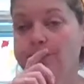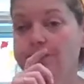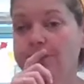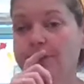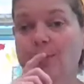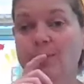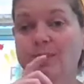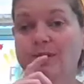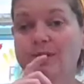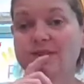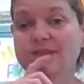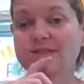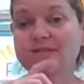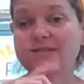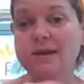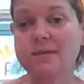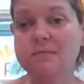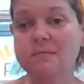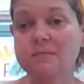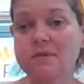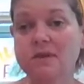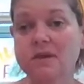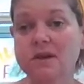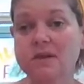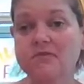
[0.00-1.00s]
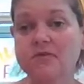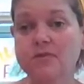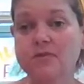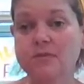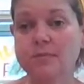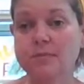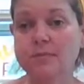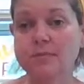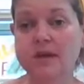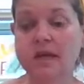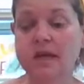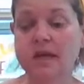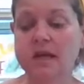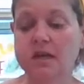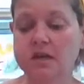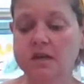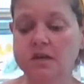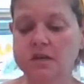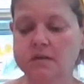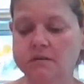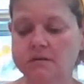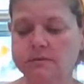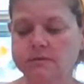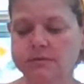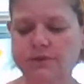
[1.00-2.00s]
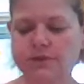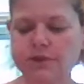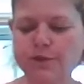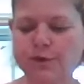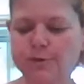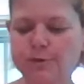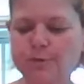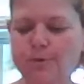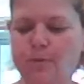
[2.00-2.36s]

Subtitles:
It wasn't that big of a banana, so